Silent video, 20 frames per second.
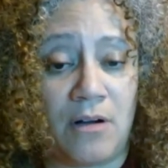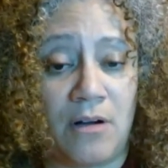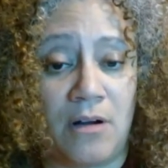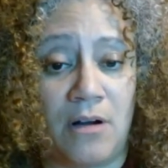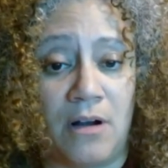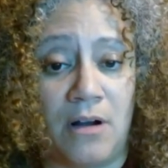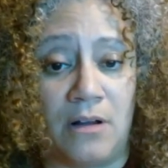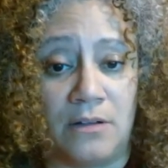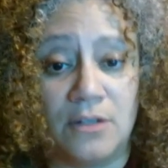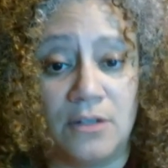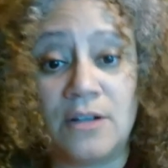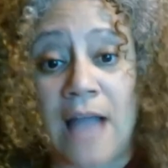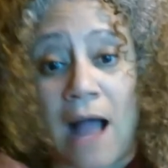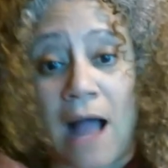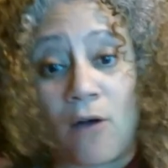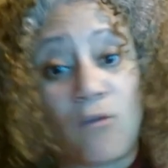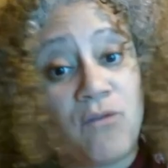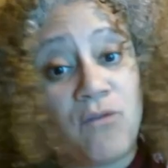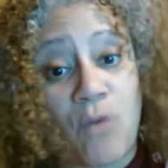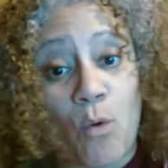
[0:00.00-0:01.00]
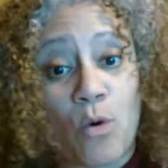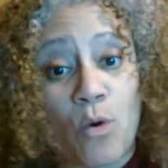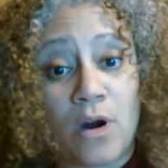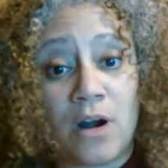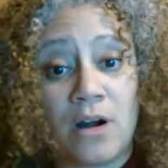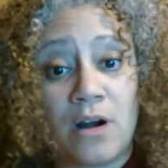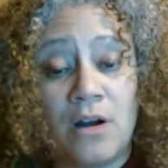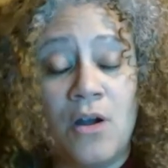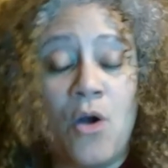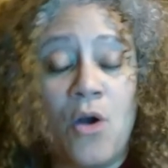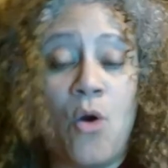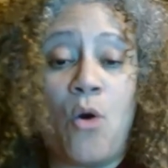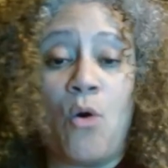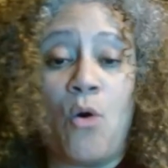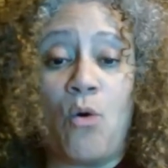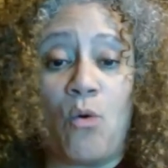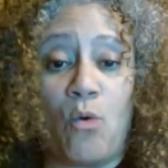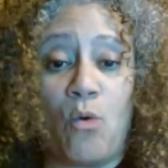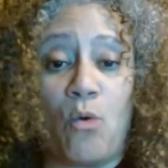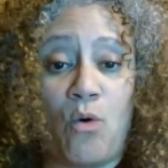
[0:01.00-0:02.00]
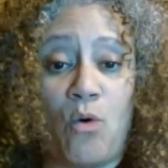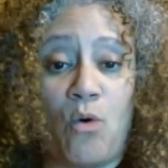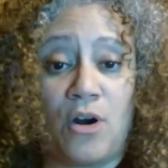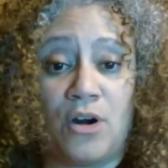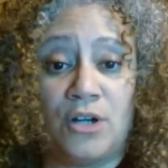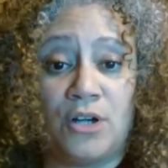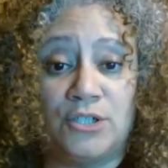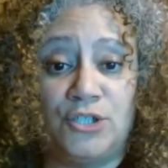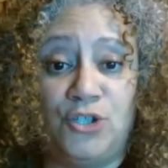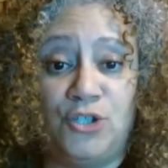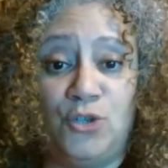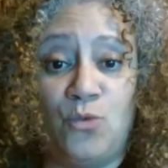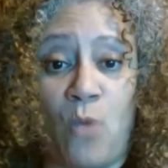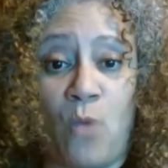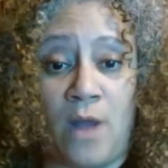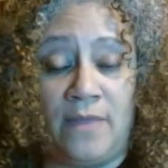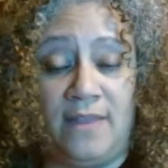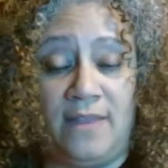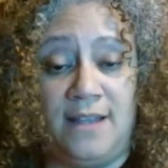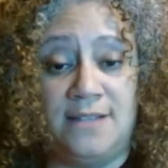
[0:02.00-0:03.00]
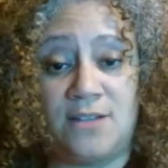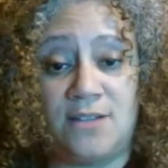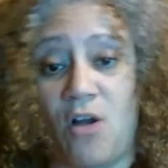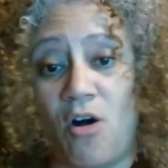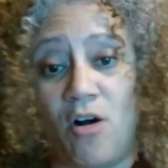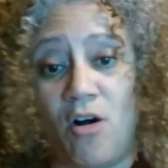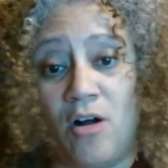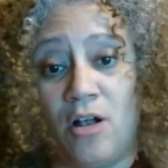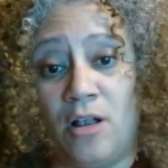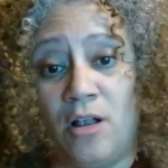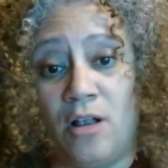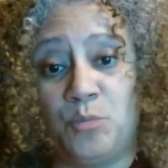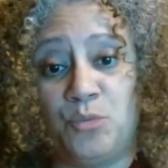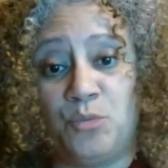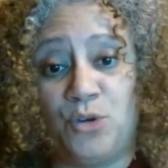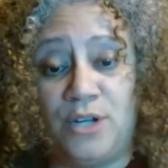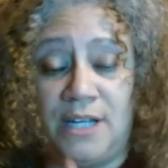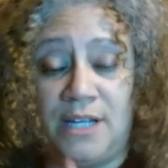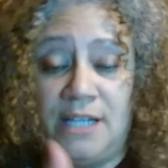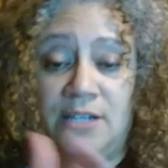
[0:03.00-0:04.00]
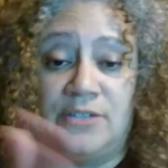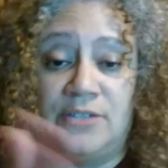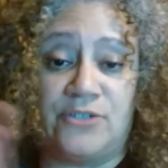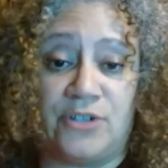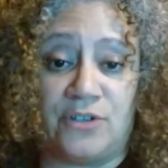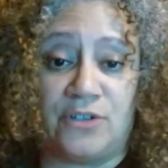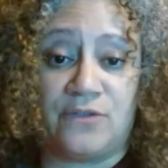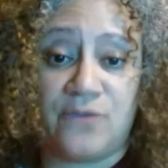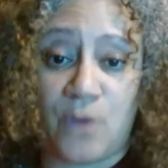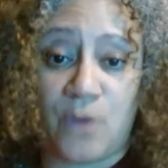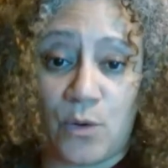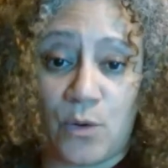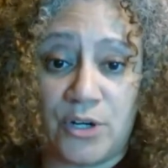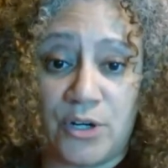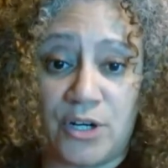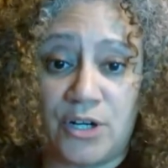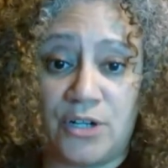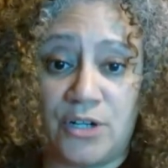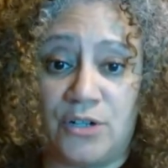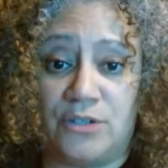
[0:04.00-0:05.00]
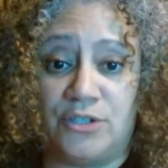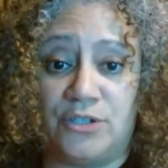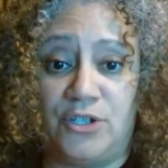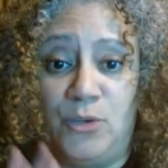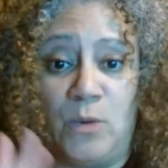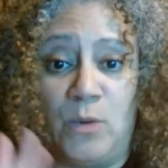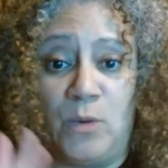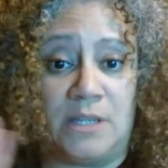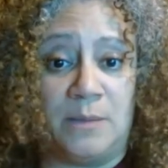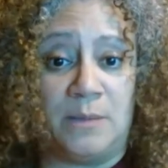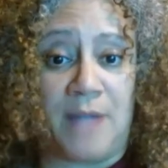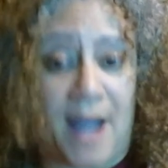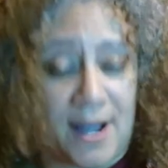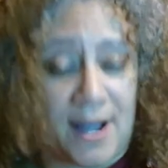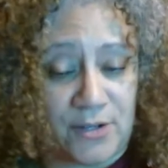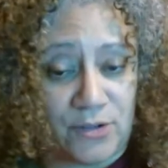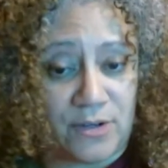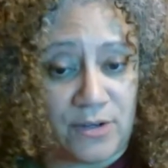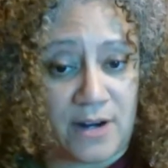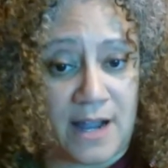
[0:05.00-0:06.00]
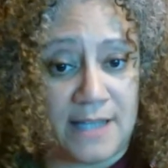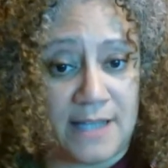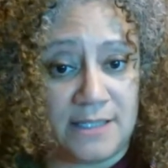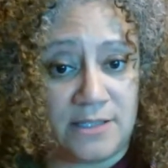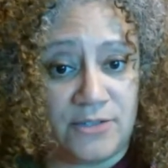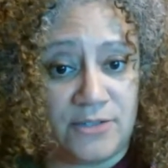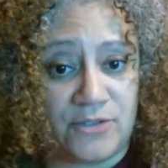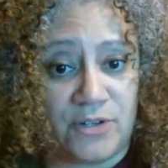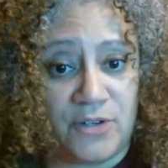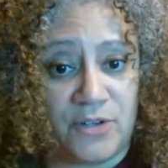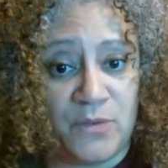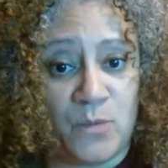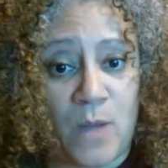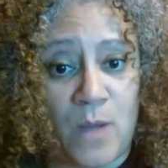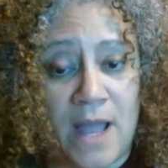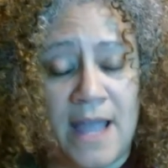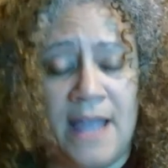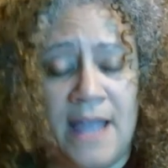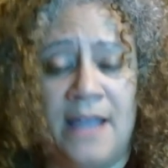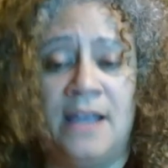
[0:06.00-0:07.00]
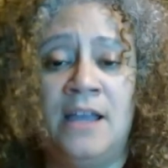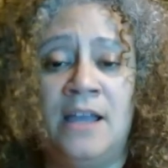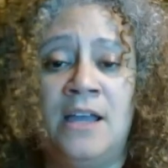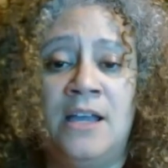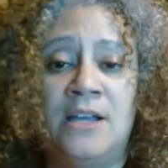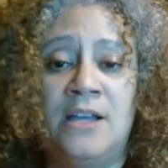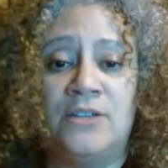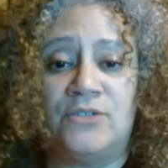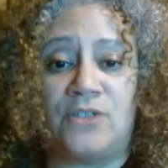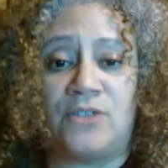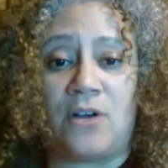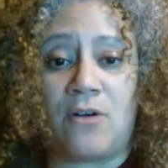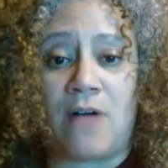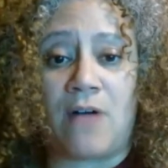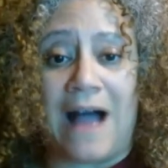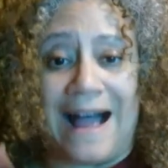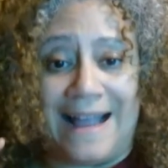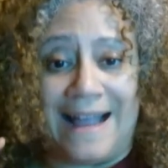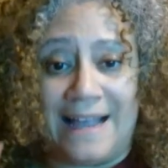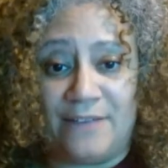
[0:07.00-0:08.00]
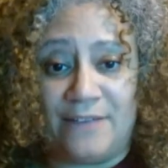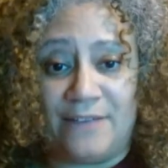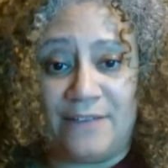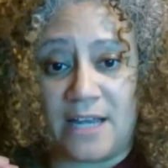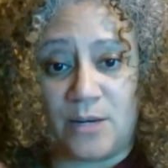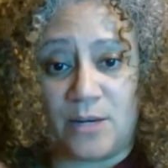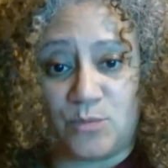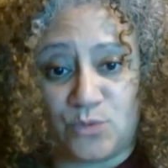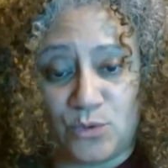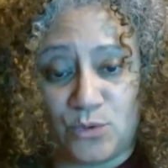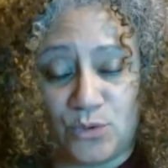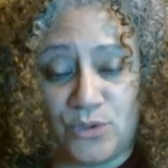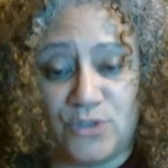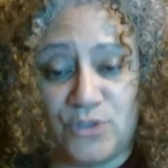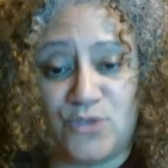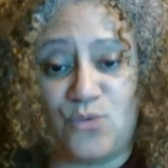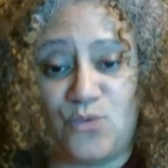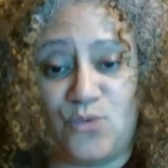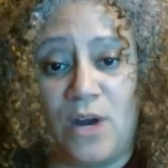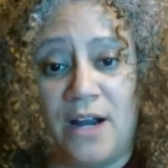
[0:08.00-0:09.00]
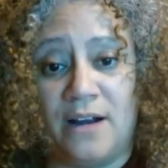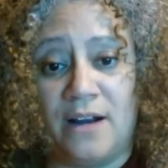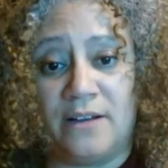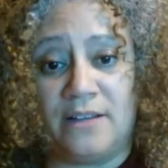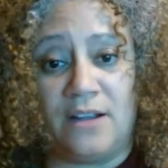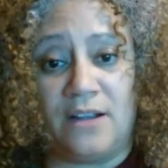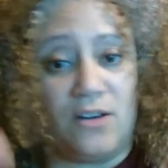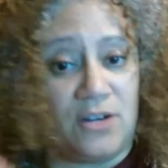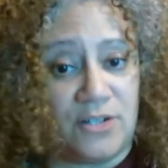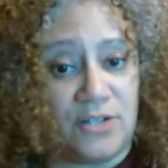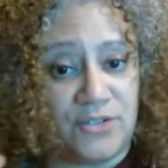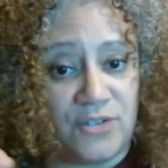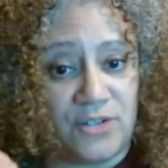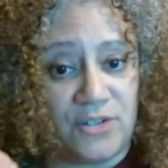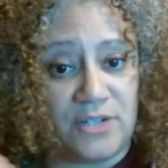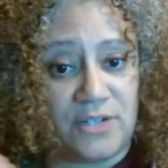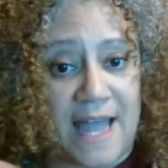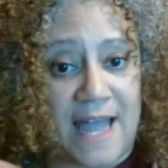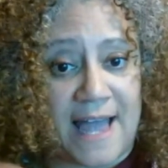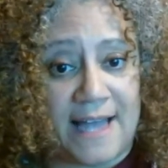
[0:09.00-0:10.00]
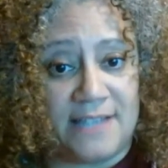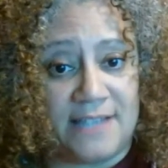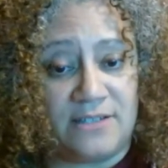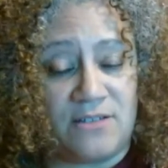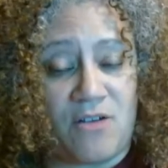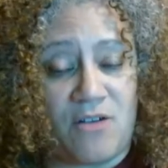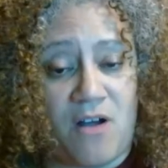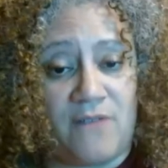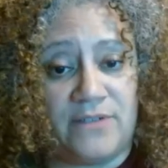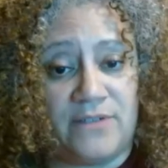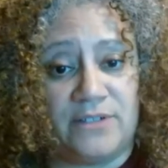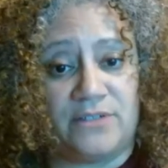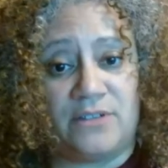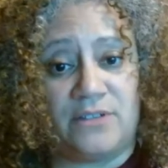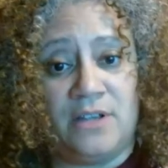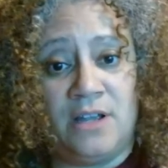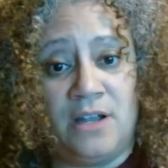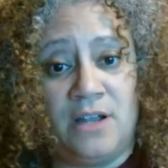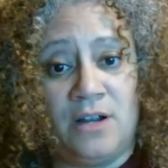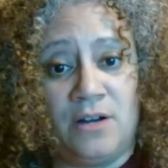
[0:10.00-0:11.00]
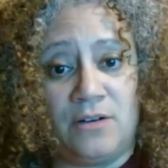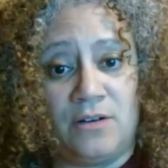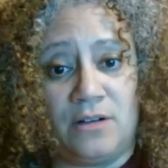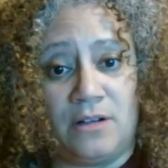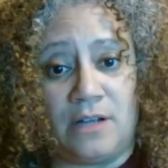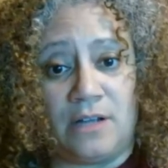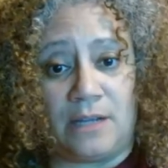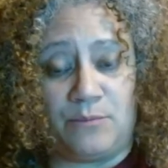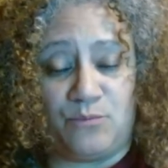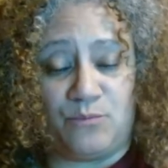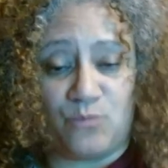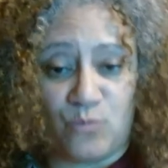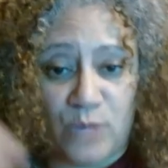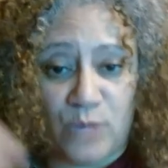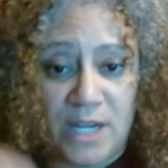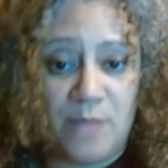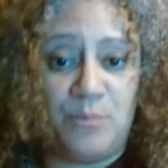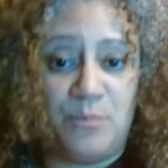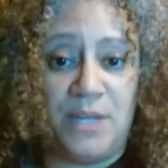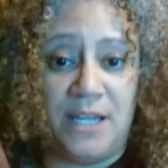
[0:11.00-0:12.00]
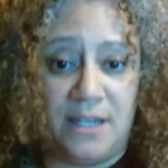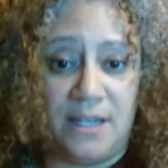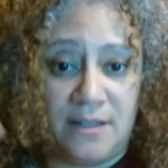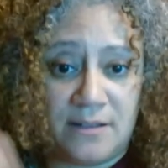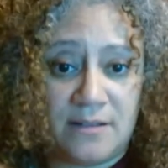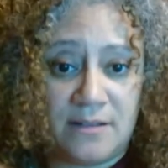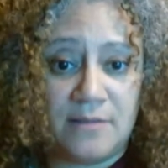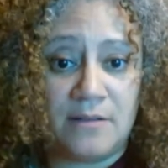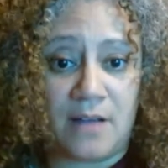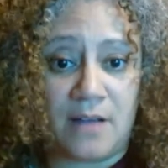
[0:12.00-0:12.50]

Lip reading: a lookout for? Or do you want these all put in a certain folder? Or do you want them categorized a certain way? So I have set up rules where there are certain ads and offers, like repeat